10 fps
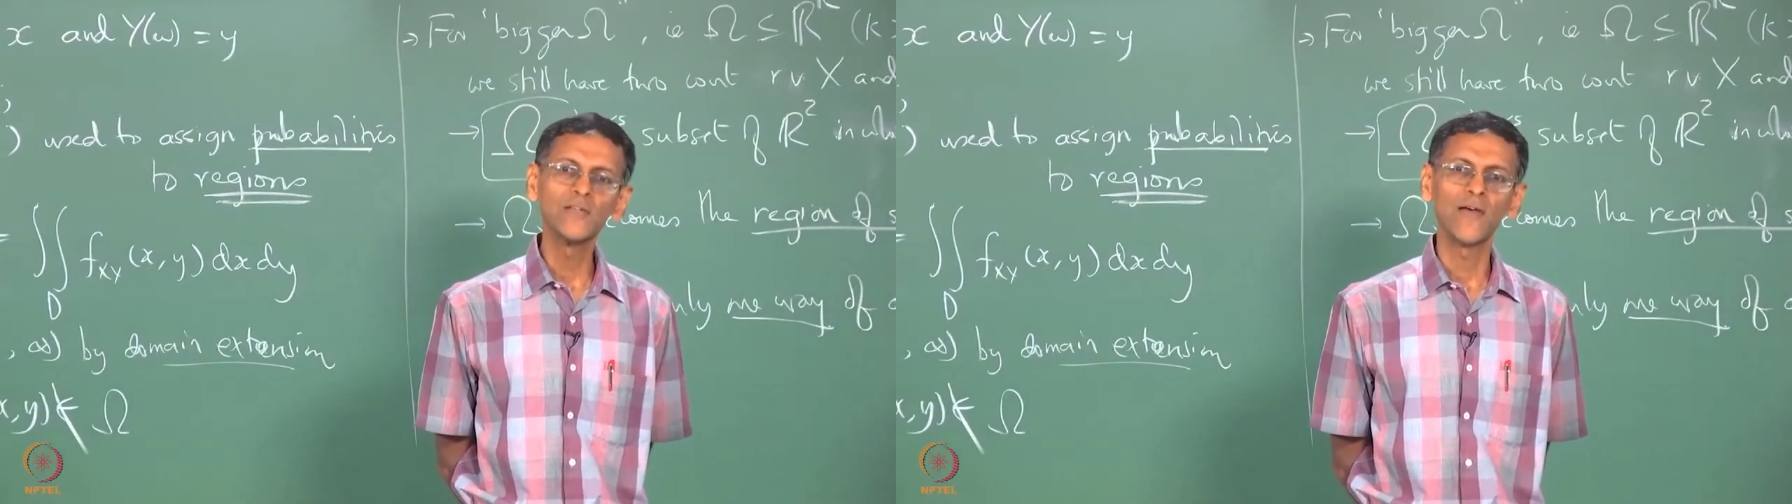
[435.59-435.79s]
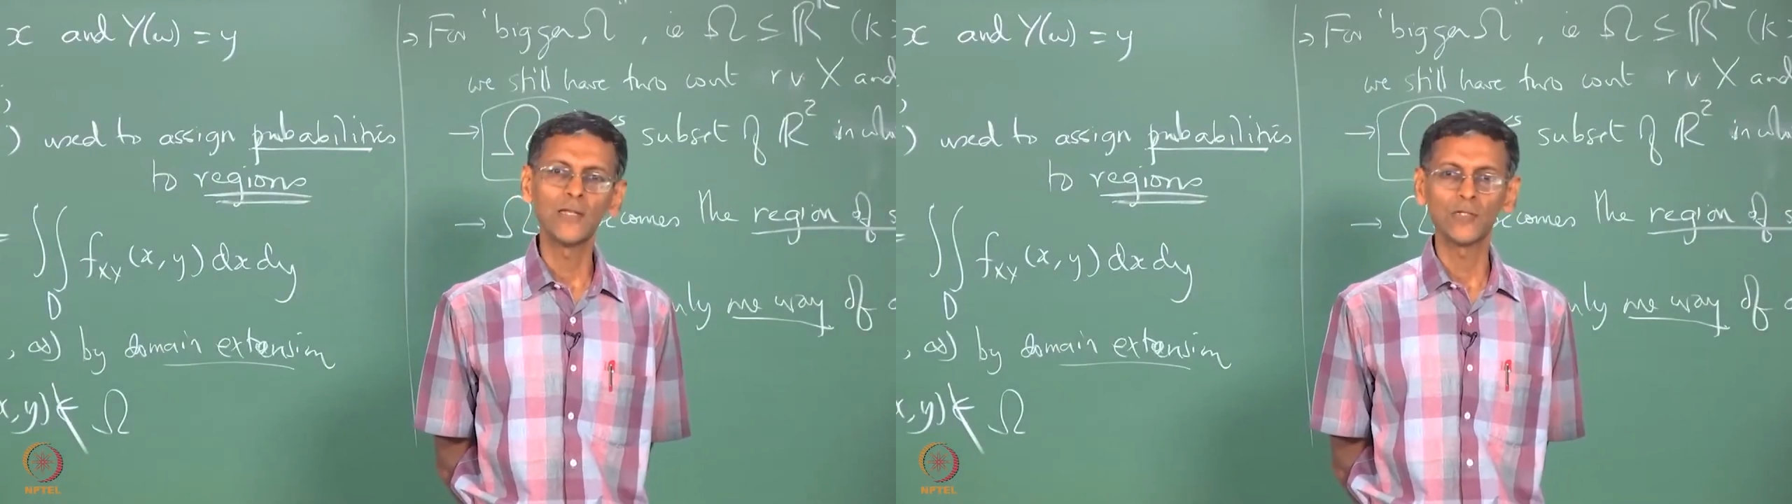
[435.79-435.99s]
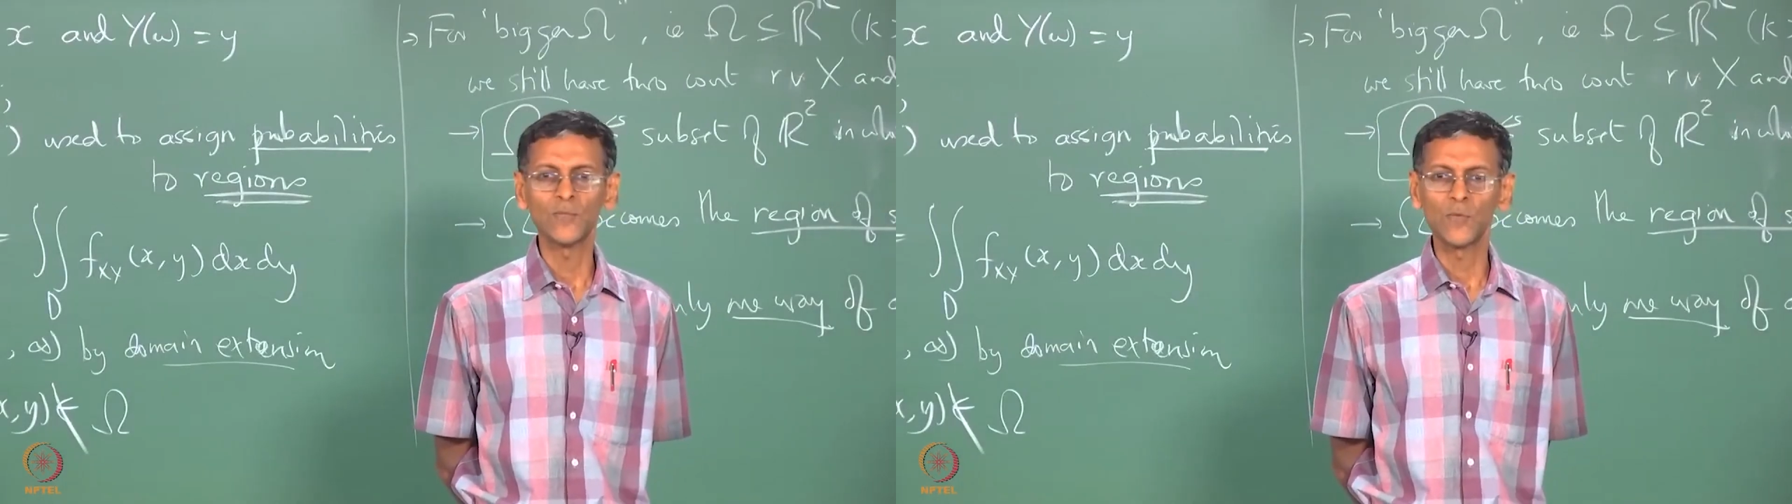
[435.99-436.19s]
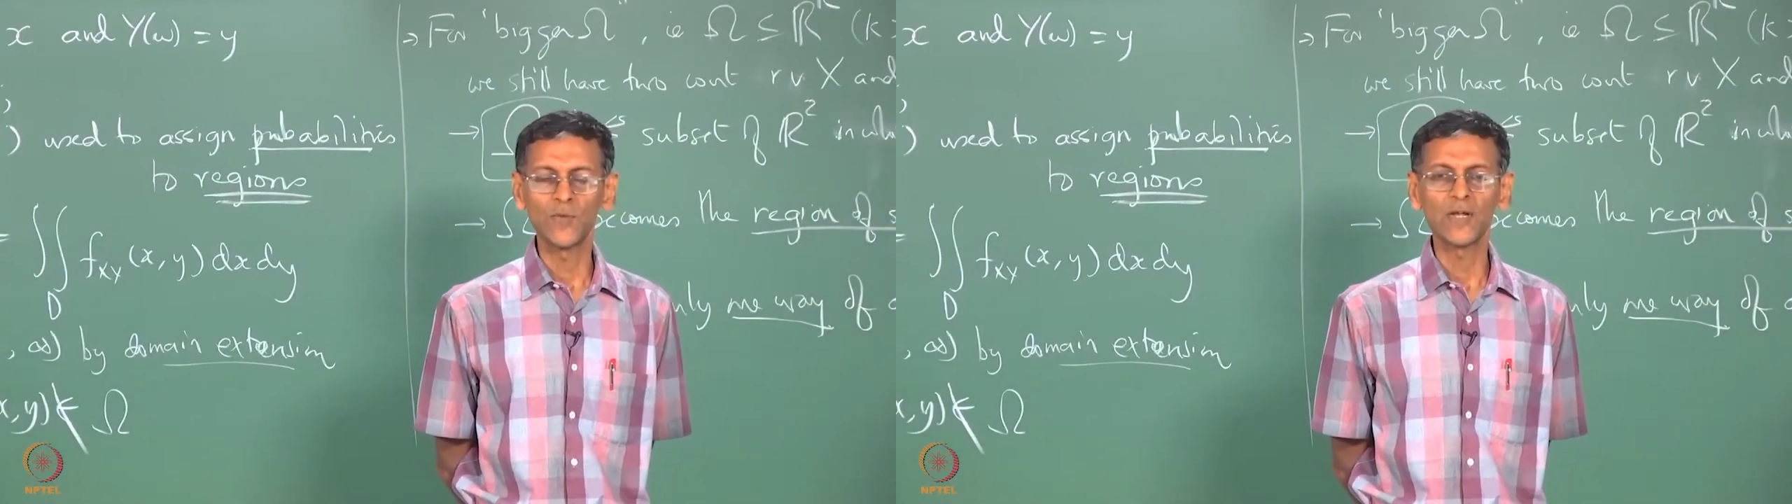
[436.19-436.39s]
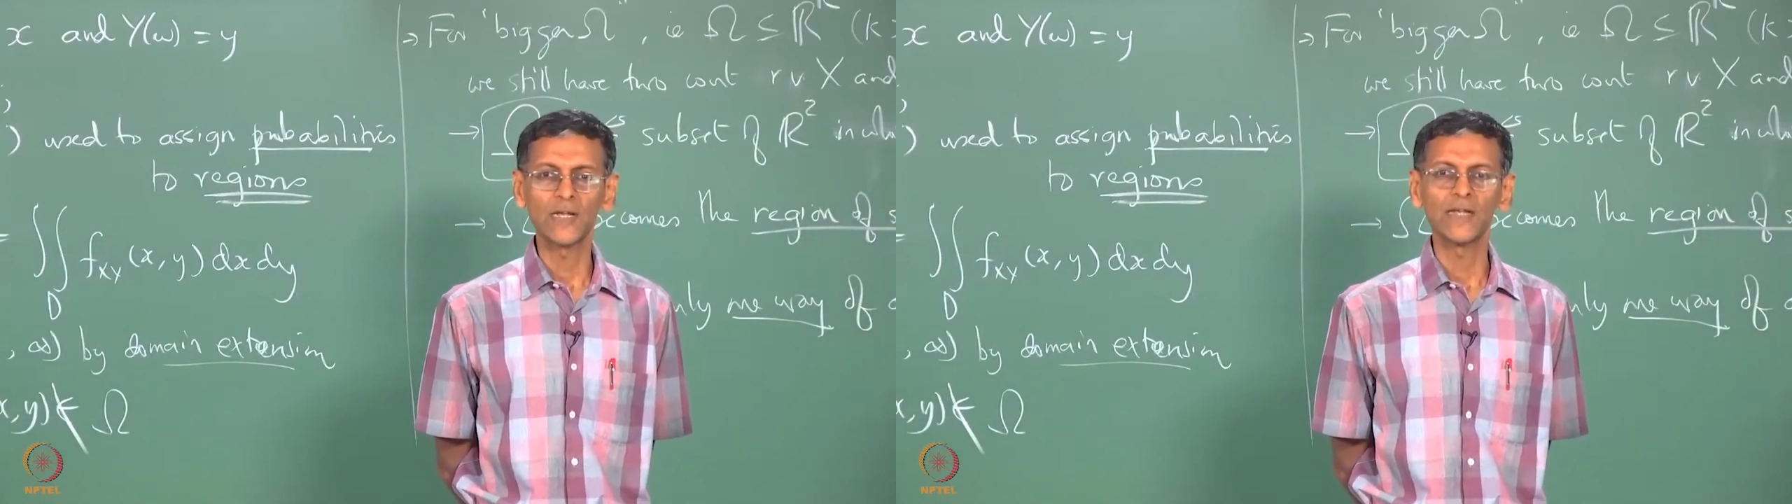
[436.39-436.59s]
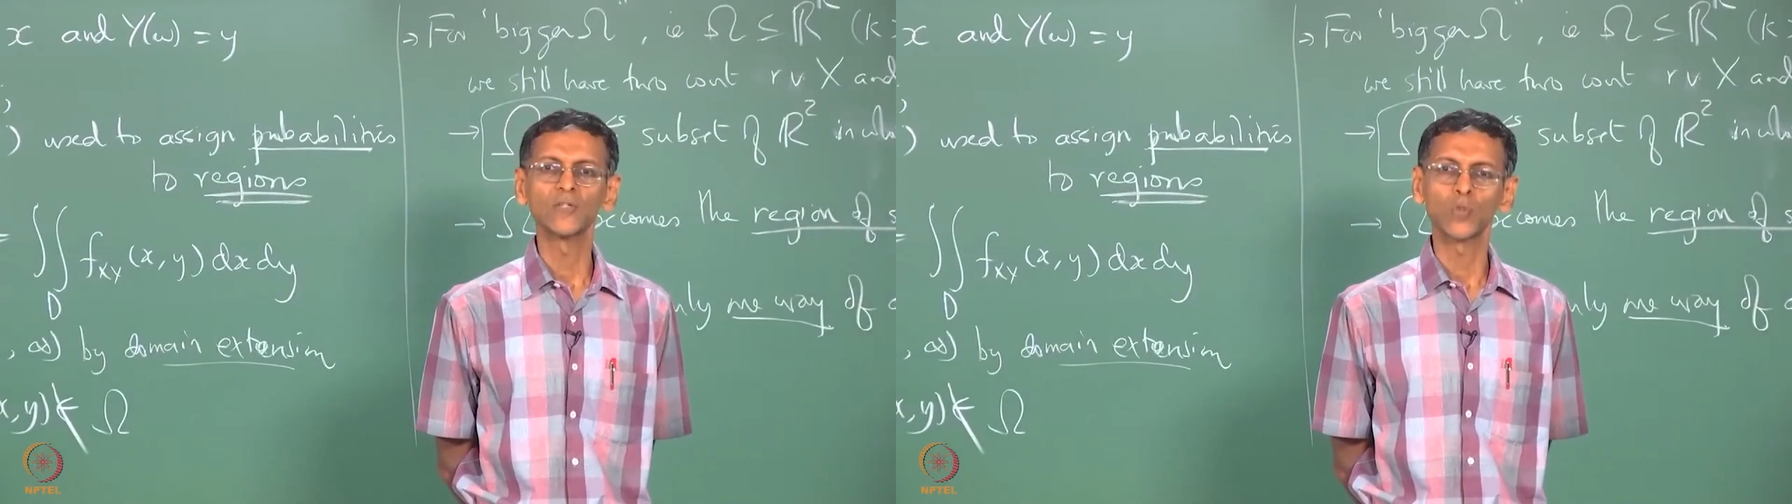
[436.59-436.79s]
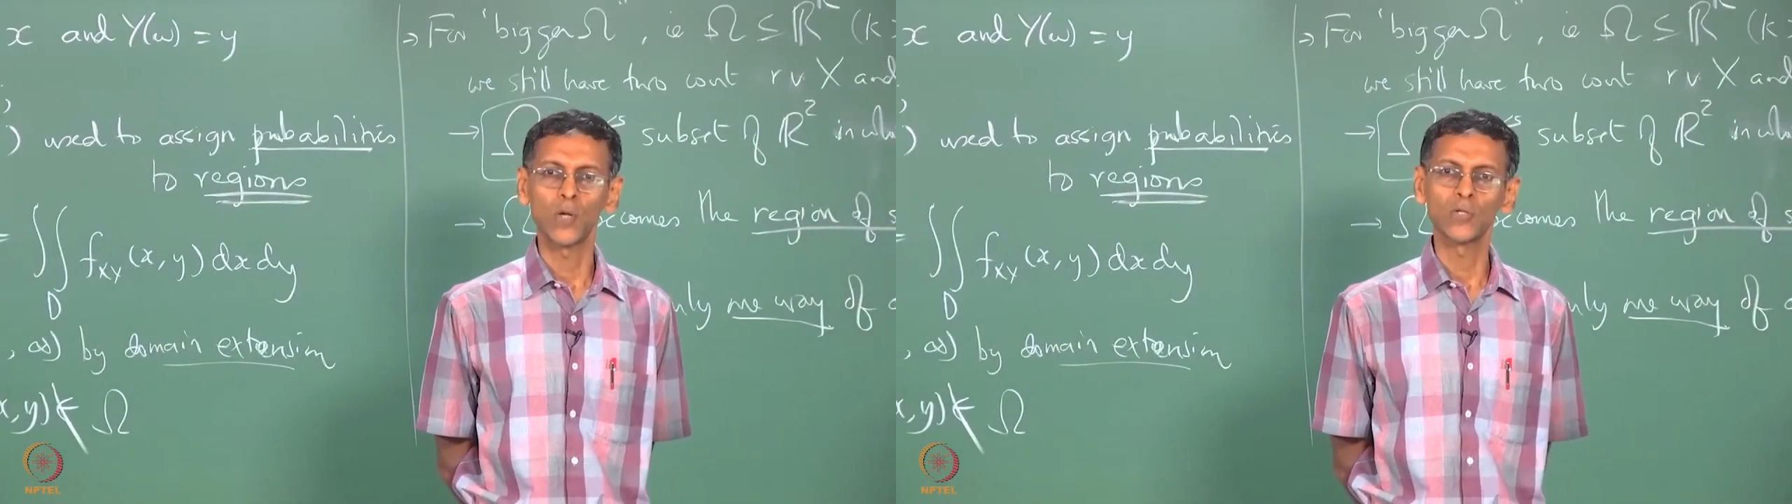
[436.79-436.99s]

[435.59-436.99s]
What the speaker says: evaluate them numerically and so on